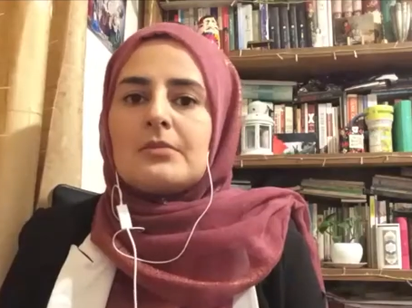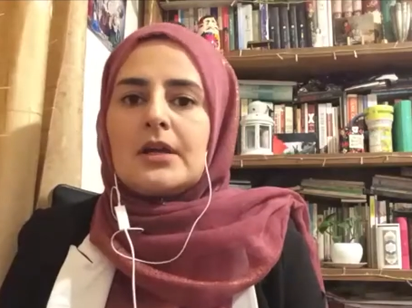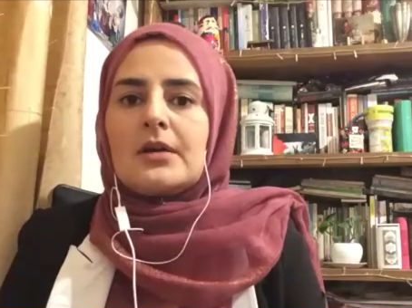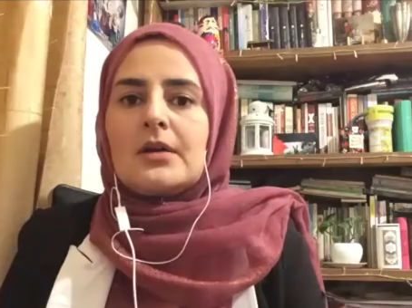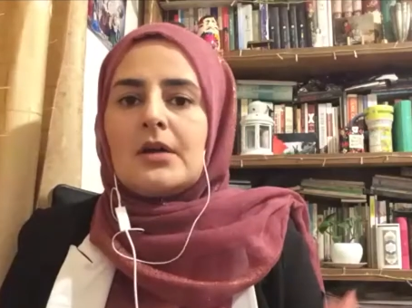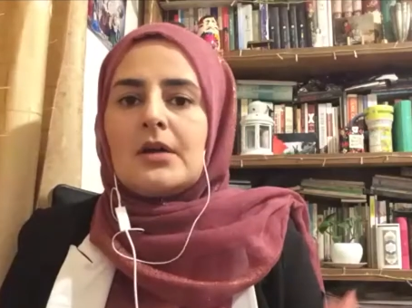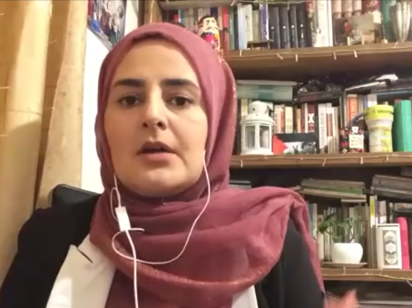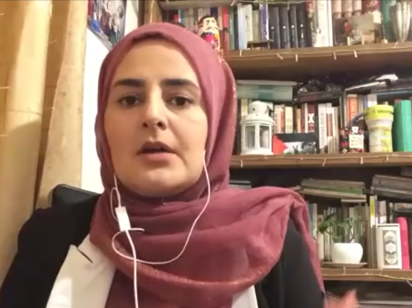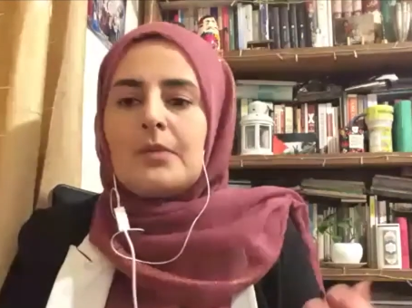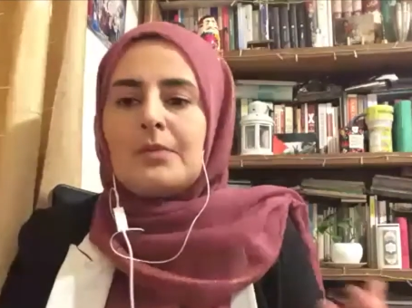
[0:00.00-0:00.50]

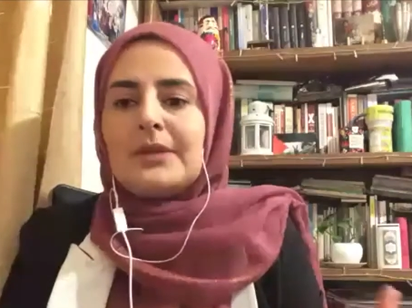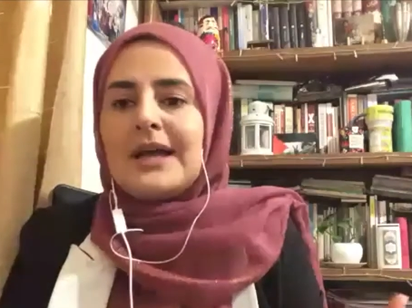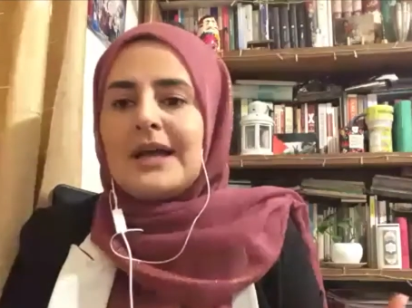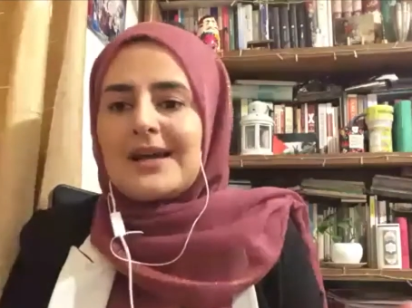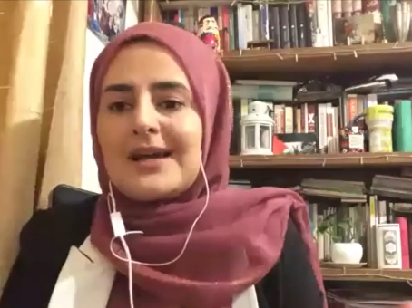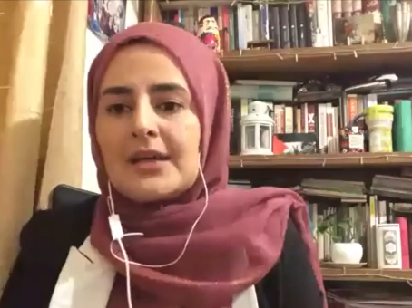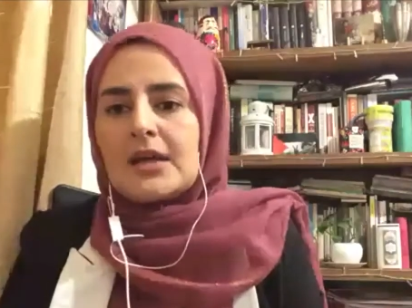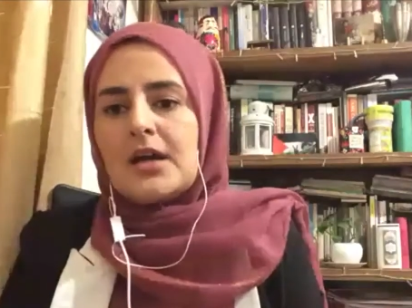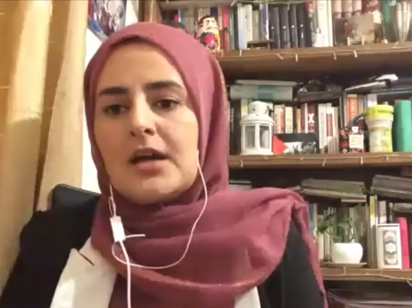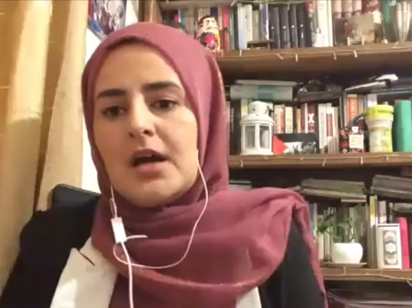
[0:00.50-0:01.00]
a
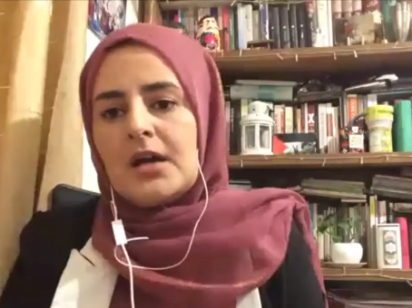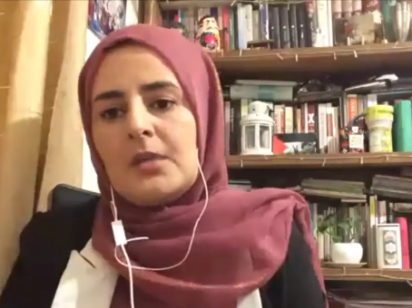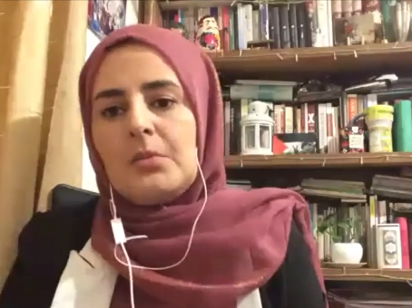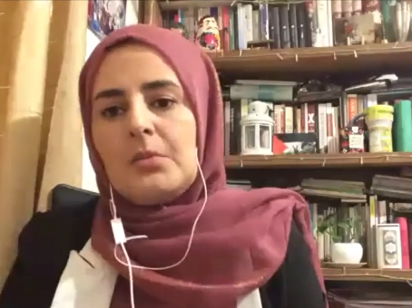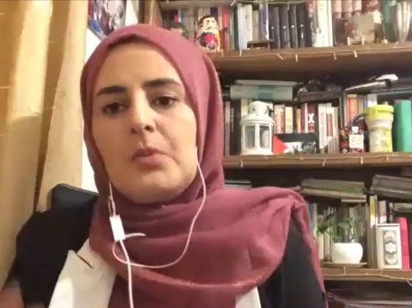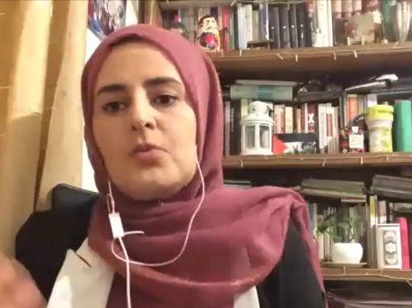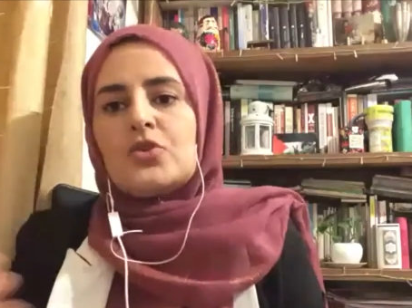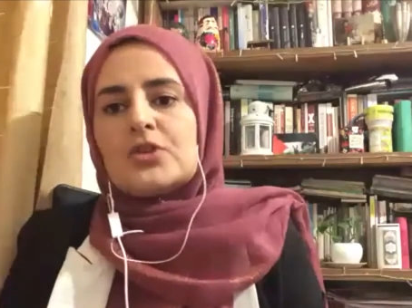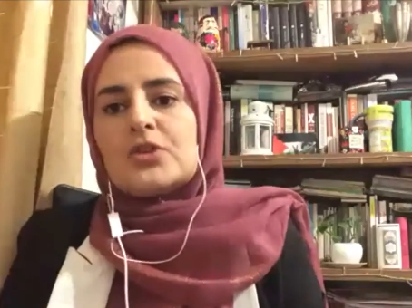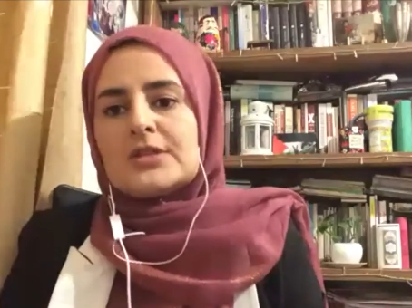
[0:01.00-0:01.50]
black economy
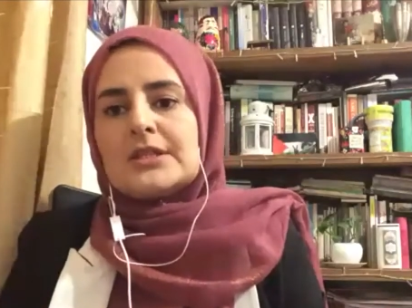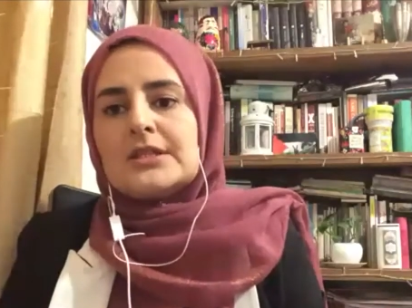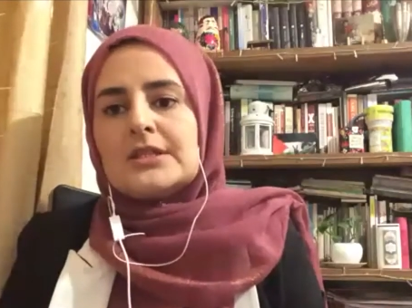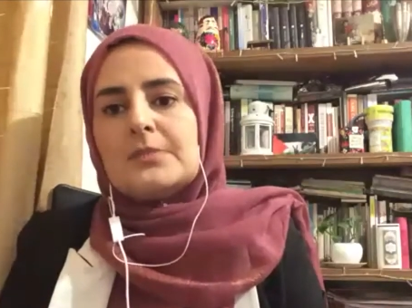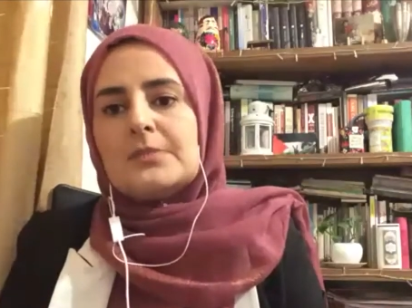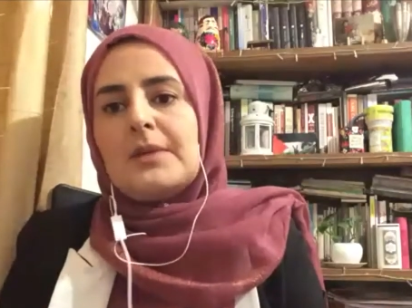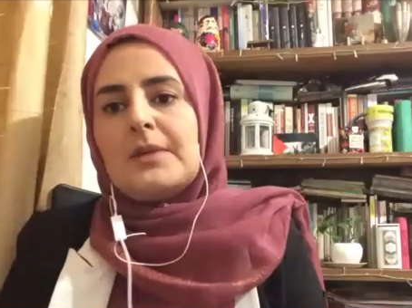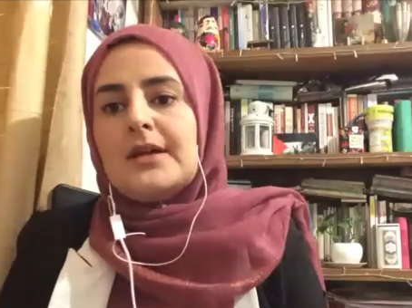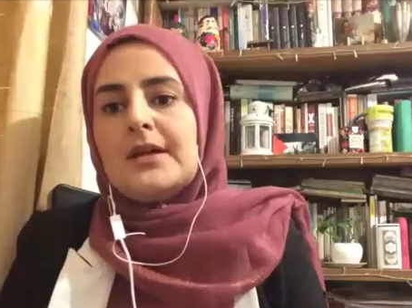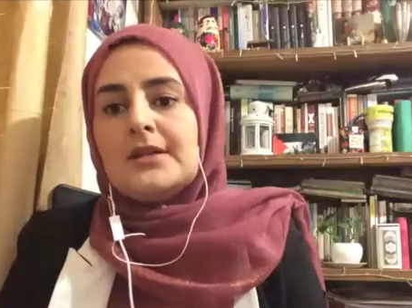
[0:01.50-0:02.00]
which is
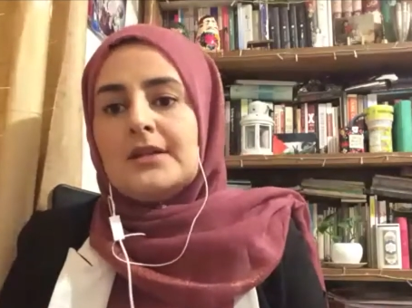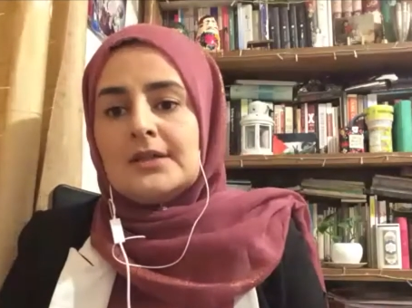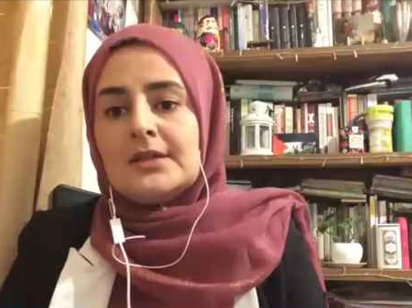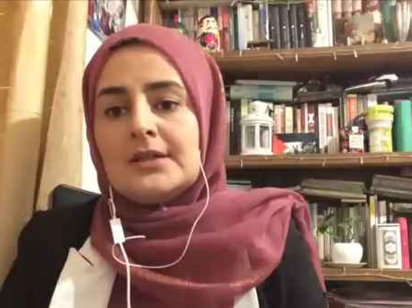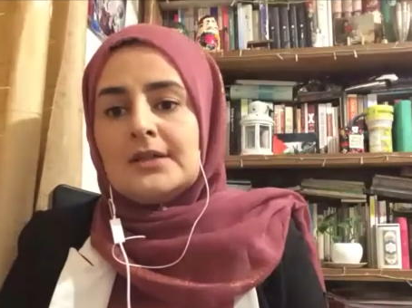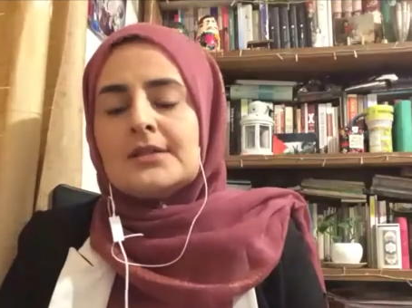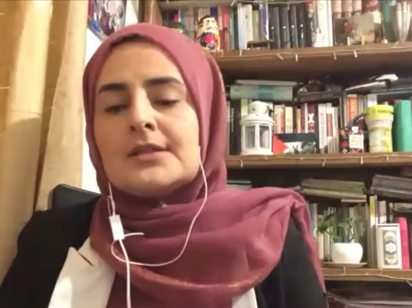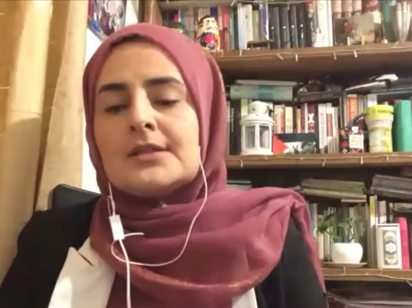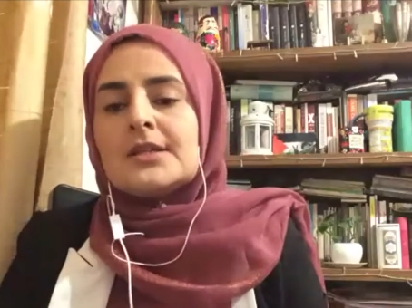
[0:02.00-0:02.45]
independent.